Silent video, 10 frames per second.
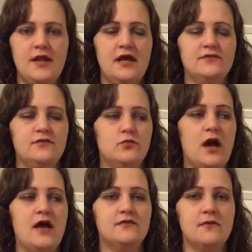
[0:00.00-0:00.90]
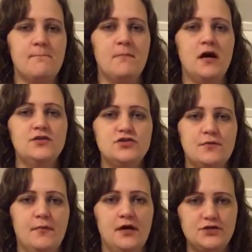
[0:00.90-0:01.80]
It has to rise much,
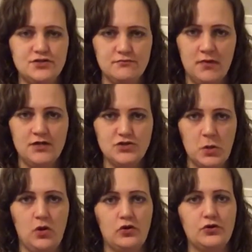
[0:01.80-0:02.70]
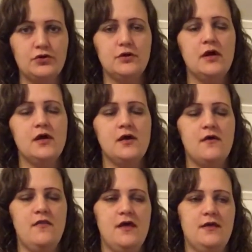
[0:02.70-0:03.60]
much, much longer
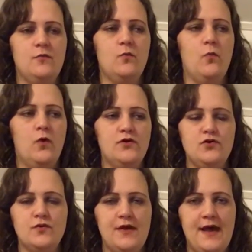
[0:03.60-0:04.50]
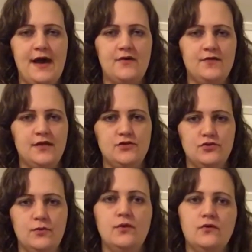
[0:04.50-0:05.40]
than what you would have in
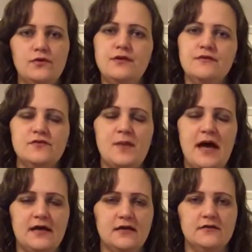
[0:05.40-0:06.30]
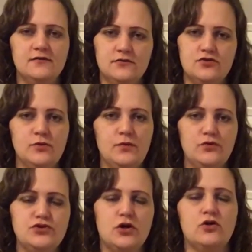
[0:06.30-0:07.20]
your little yeast packets or in your
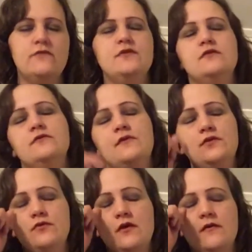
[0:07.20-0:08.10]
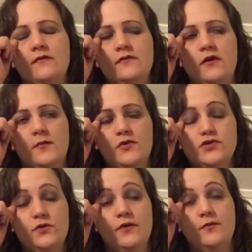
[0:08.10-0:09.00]
little jar of yeast that you get that's a
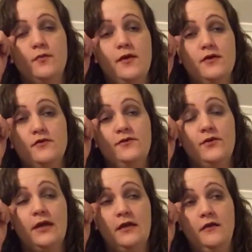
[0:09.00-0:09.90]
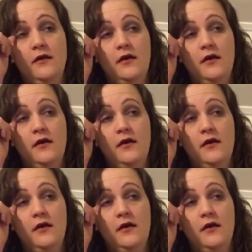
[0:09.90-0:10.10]
commercially prepared strain.